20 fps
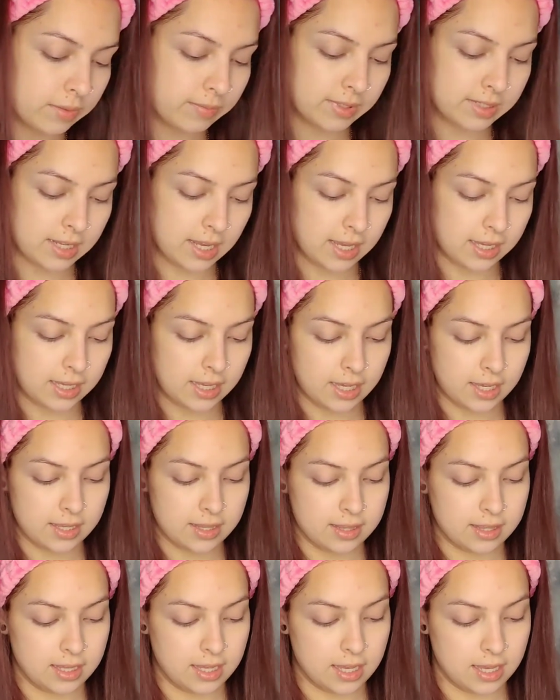to be taking
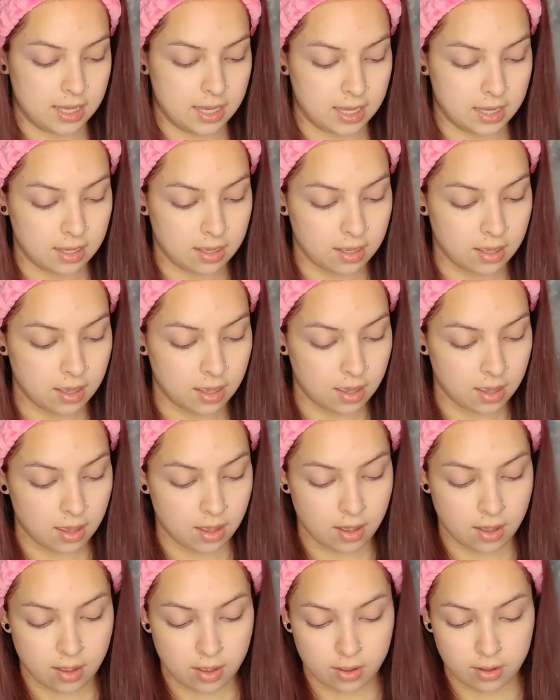the
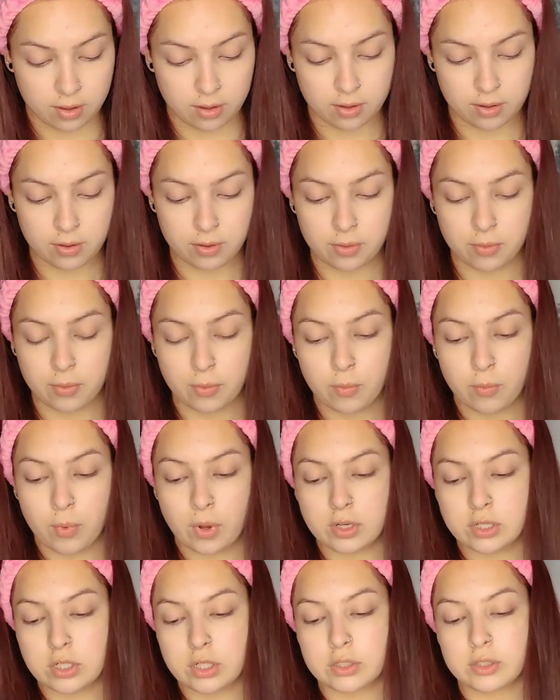
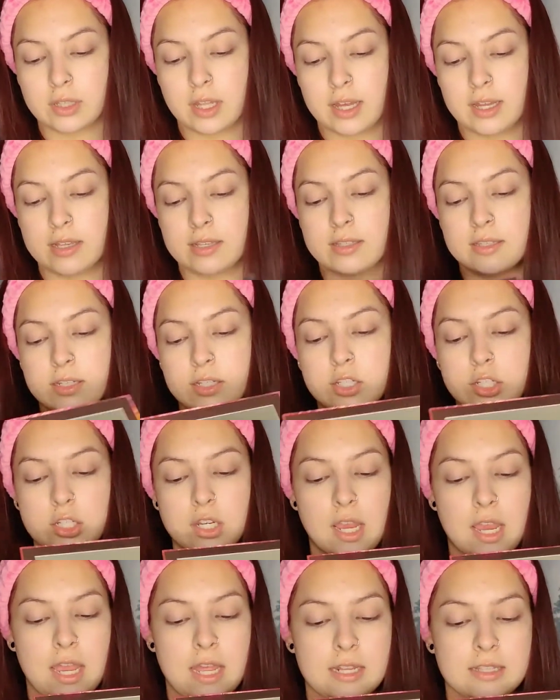Wonderlust
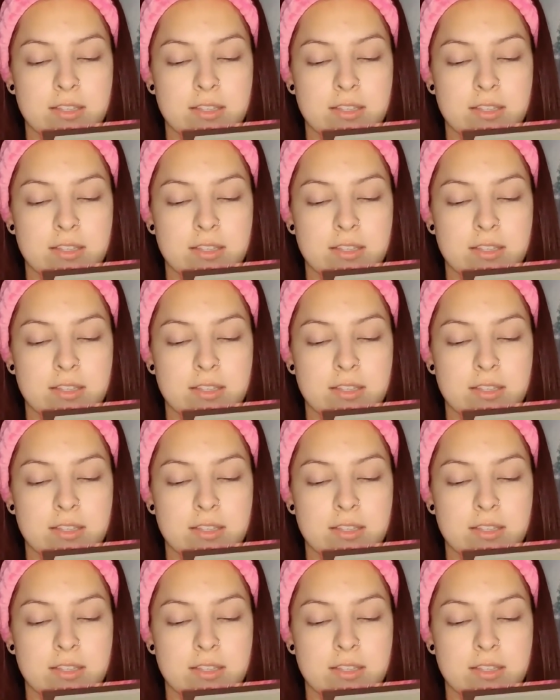shade.